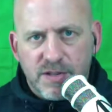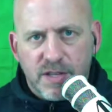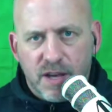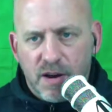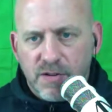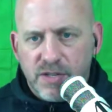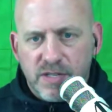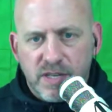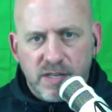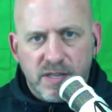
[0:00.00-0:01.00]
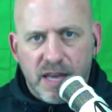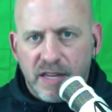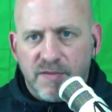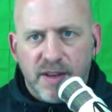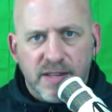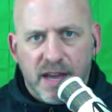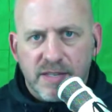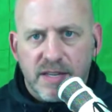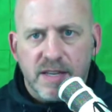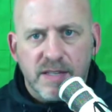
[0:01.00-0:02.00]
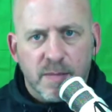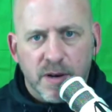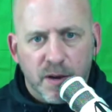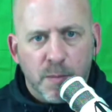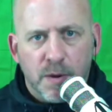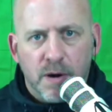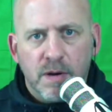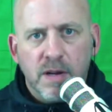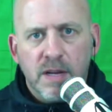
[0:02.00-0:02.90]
to the coach and says, that's fantastic, because I'm going to go pro.